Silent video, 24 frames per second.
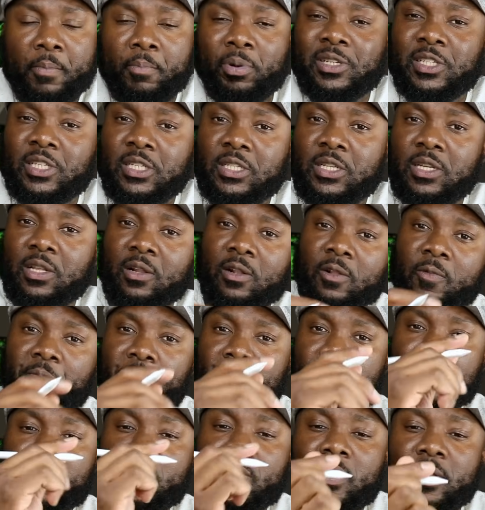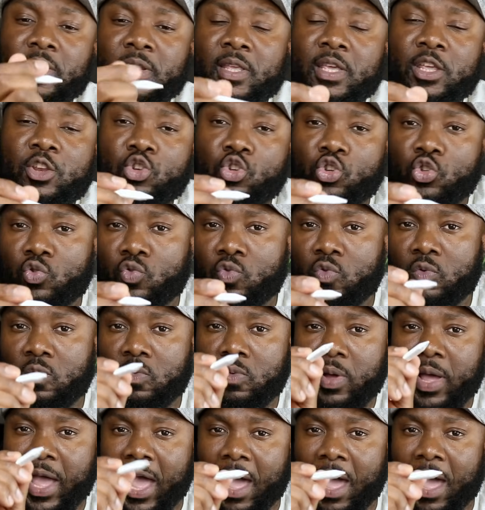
But still, the new